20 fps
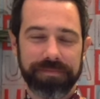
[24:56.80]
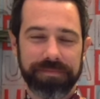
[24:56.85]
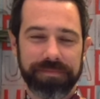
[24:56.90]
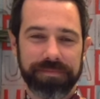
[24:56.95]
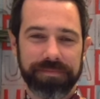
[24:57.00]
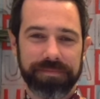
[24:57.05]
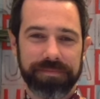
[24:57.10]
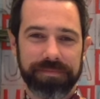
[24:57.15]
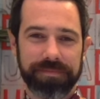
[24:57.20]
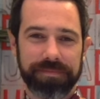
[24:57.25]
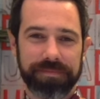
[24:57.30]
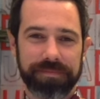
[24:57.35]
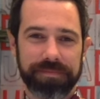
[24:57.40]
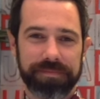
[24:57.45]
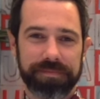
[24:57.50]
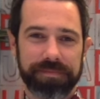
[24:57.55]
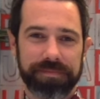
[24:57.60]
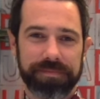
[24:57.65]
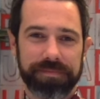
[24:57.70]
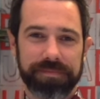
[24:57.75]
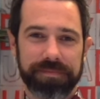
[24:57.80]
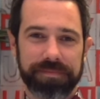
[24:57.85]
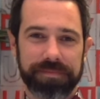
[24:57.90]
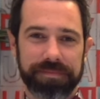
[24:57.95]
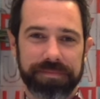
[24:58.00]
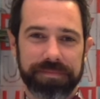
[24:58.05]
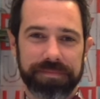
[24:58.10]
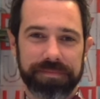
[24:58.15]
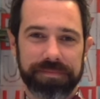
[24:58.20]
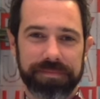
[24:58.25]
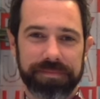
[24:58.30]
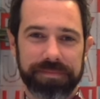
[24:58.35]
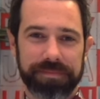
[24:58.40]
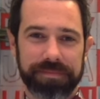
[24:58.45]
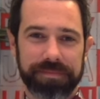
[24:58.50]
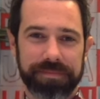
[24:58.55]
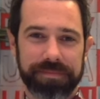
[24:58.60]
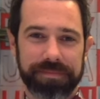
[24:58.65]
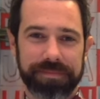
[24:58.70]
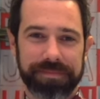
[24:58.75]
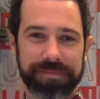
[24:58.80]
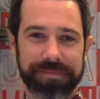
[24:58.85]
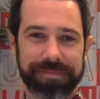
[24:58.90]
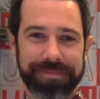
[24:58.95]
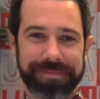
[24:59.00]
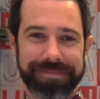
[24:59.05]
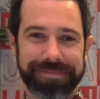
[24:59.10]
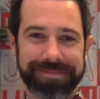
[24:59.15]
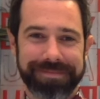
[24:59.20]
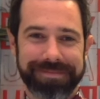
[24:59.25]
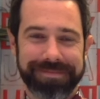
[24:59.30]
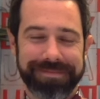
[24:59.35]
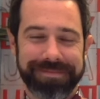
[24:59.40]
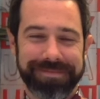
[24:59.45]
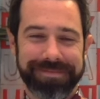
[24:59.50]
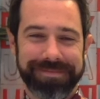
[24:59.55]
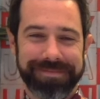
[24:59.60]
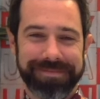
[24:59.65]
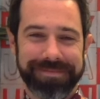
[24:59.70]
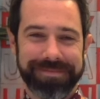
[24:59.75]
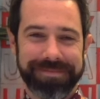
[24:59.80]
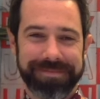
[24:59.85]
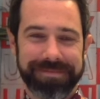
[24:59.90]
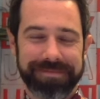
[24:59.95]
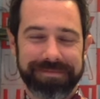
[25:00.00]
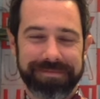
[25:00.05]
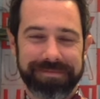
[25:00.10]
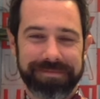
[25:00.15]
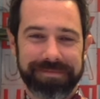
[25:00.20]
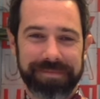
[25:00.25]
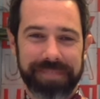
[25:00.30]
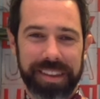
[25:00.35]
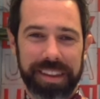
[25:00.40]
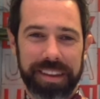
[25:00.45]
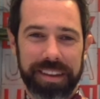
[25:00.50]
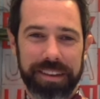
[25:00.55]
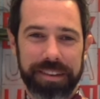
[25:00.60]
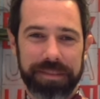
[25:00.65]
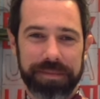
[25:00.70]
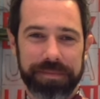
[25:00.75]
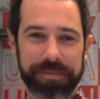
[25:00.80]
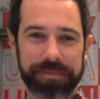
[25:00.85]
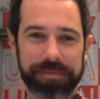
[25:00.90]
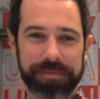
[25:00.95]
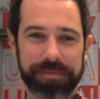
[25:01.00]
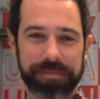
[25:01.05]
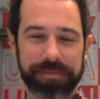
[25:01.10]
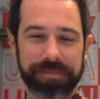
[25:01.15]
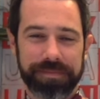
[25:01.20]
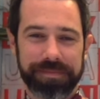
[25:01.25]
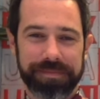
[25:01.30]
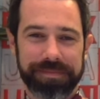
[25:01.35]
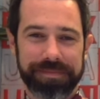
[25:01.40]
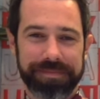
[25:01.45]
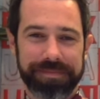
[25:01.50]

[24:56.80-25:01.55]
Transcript: No words are spoken by the person on screen.